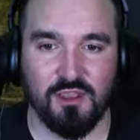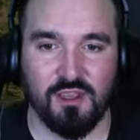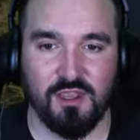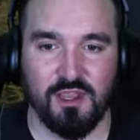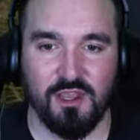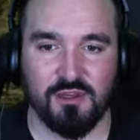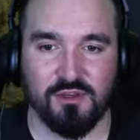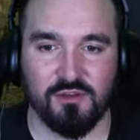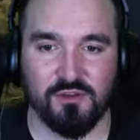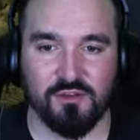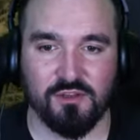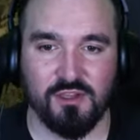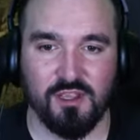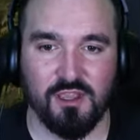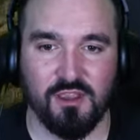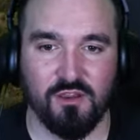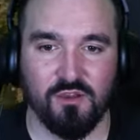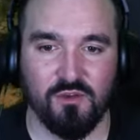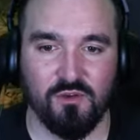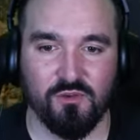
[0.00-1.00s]
and
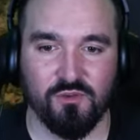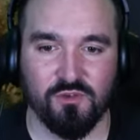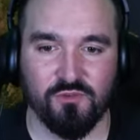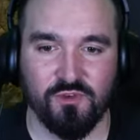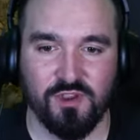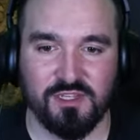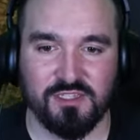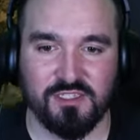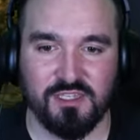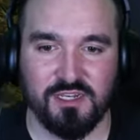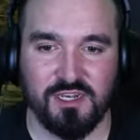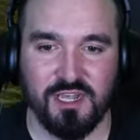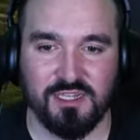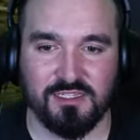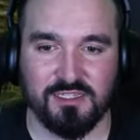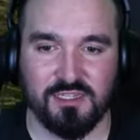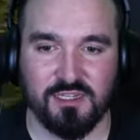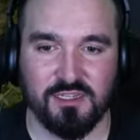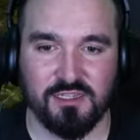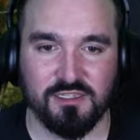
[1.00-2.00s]
all the rest of the
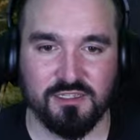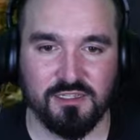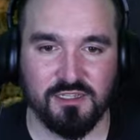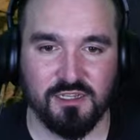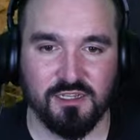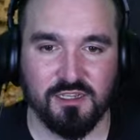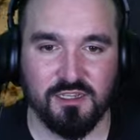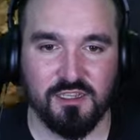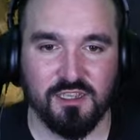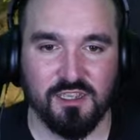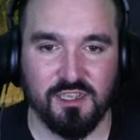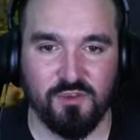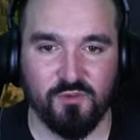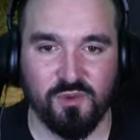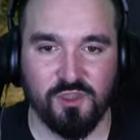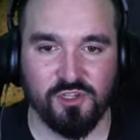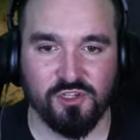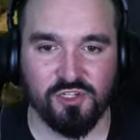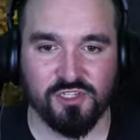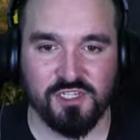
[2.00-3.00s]
nastiness. If we
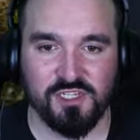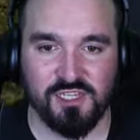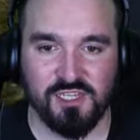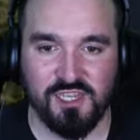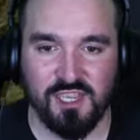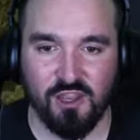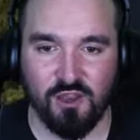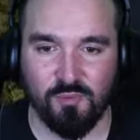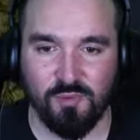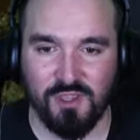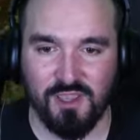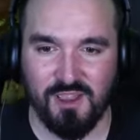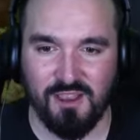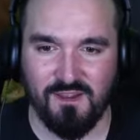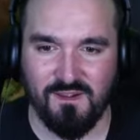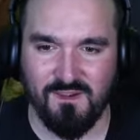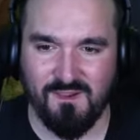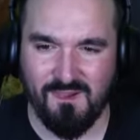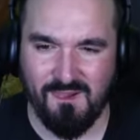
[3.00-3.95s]
can just get up here.